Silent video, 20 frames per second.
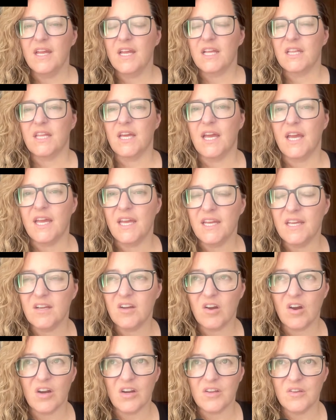Like,
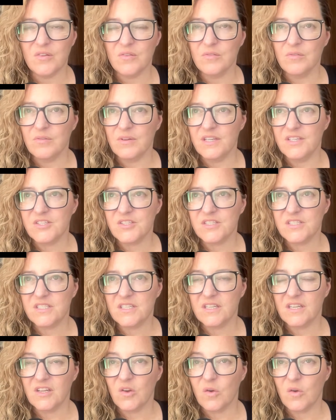are you
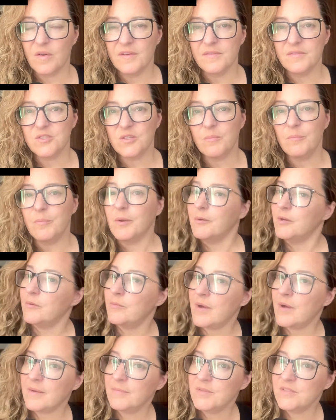interested in going to Booty
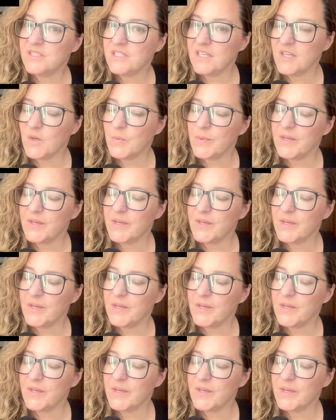by Boutique?